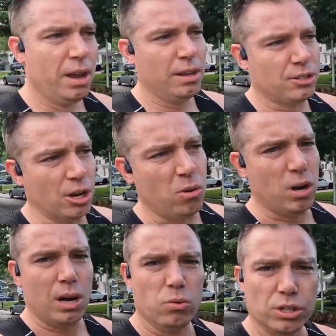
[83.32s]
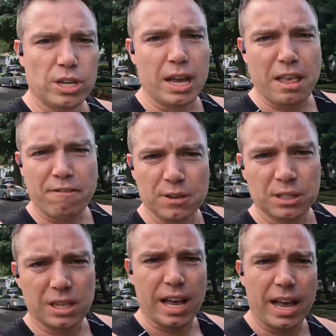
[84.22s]
So we'll see how they
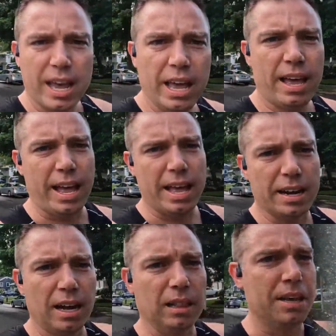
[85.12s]
feel today, and I'll